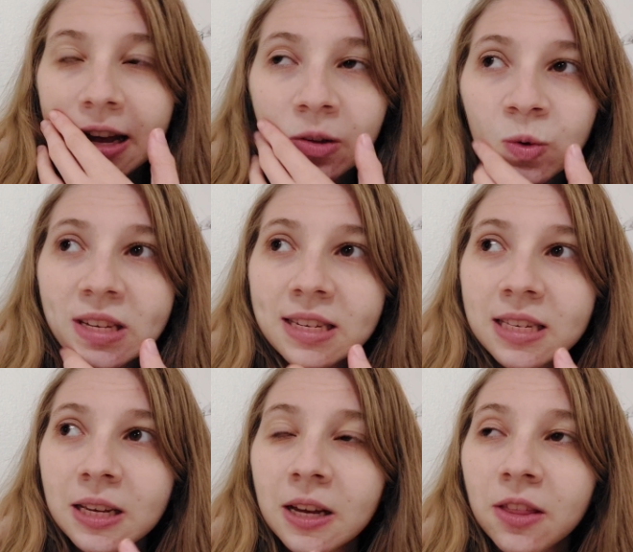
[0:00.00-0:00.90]
and
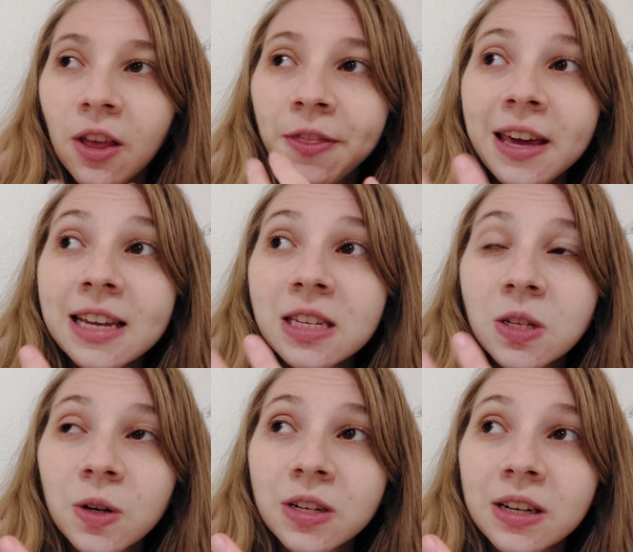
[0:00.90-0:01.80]
always nothing is
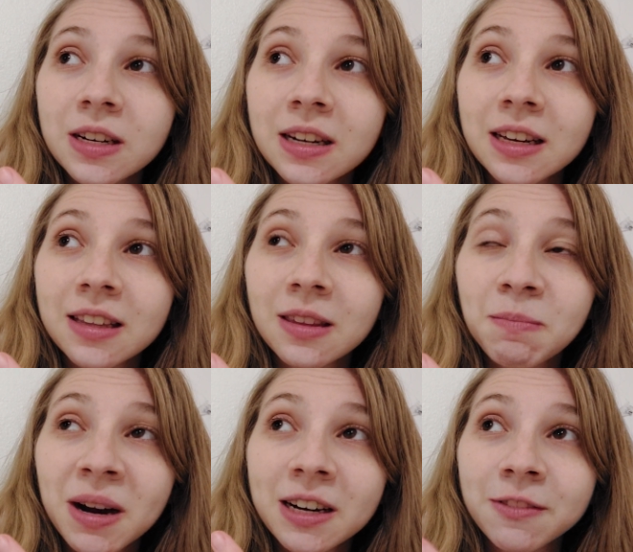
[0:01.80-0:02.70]
certain in the
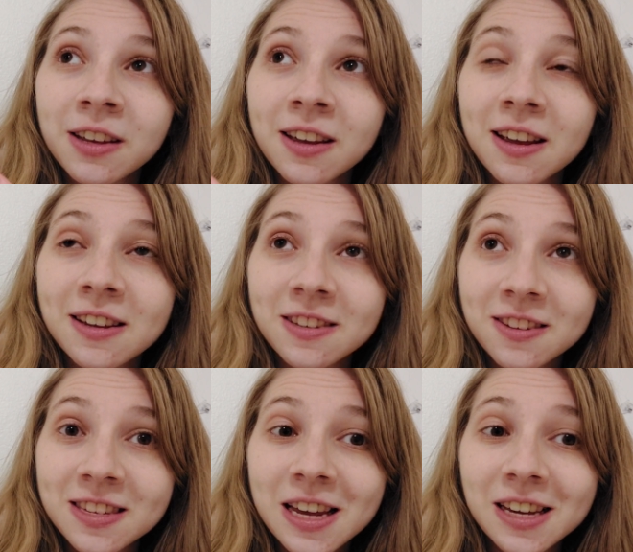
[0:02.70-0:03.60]
mind of the
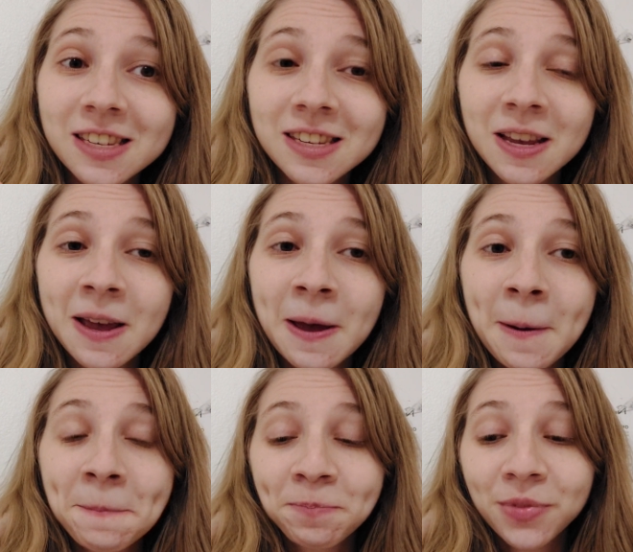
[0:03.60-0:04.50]
six.
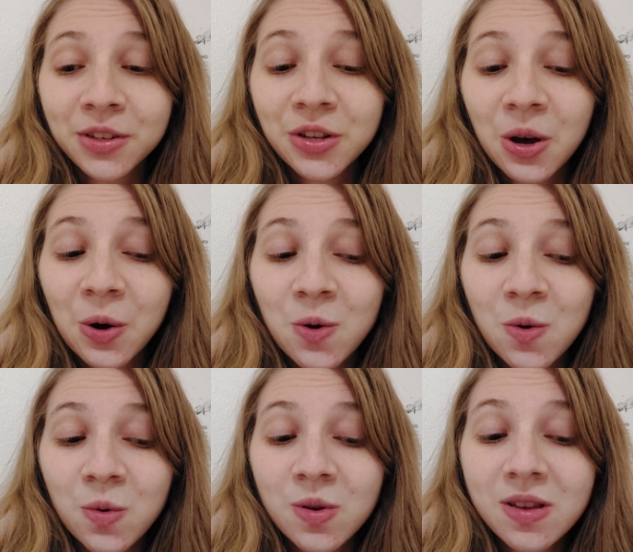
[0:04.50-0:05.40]

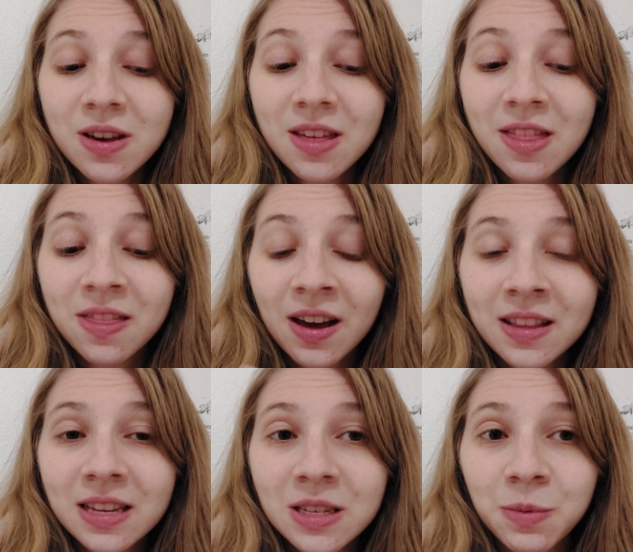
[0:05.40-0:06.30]
So
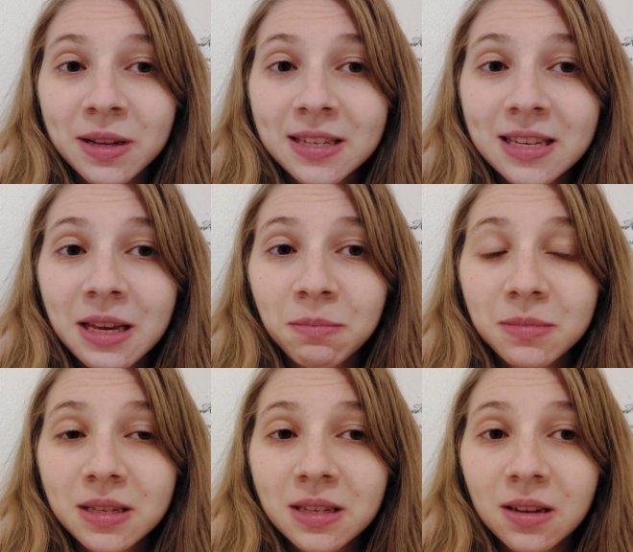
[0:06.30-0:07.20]
that is what
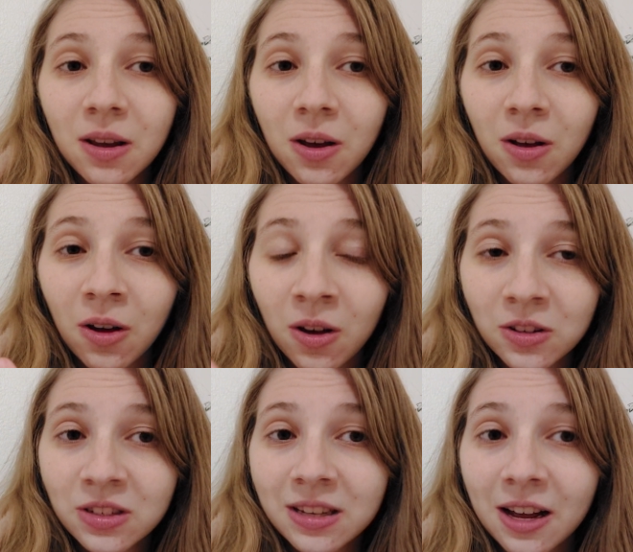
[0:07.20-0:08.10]
seems
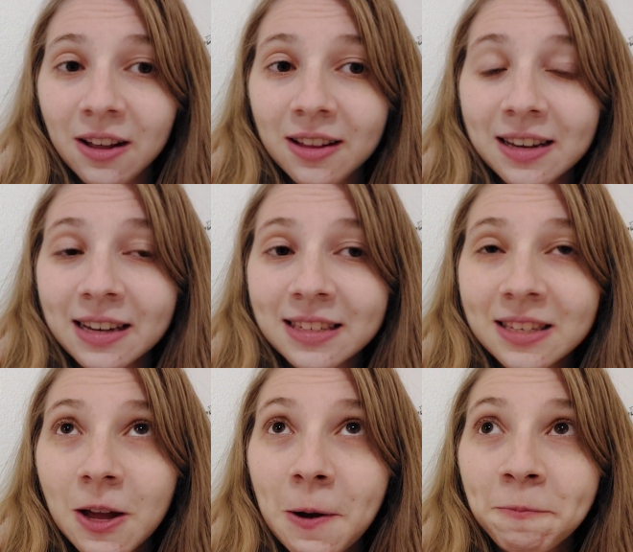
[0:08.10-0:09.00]
hostile.
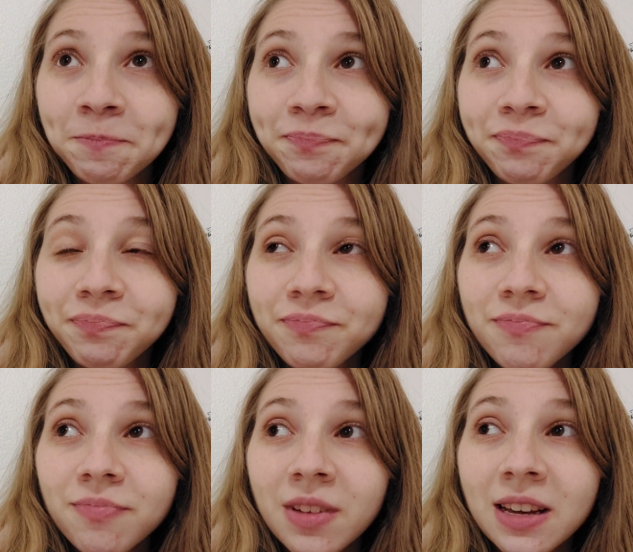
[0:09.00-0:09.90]
It's not,
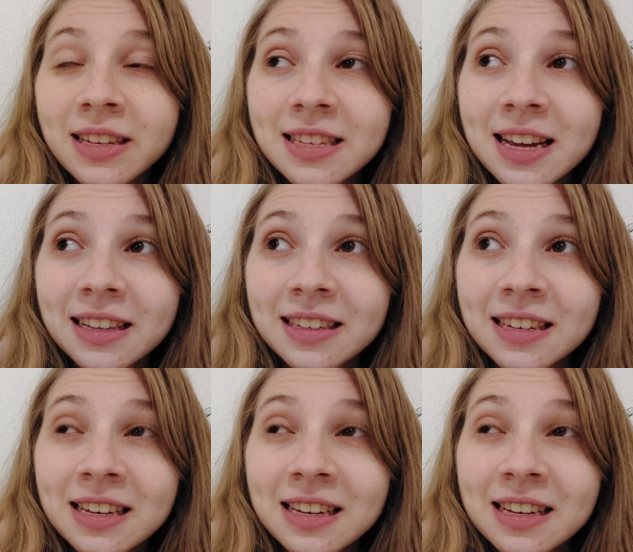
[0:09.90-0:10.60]
is that